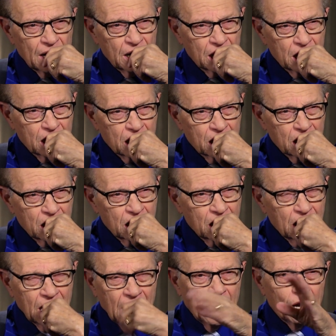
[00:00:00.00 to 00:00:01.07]
I do, yeah.
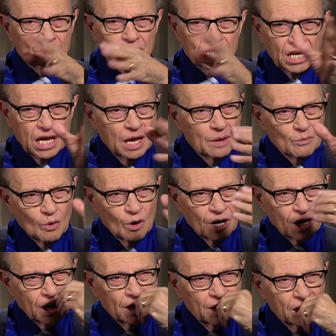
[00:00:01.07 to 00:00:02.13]
And how does the game work?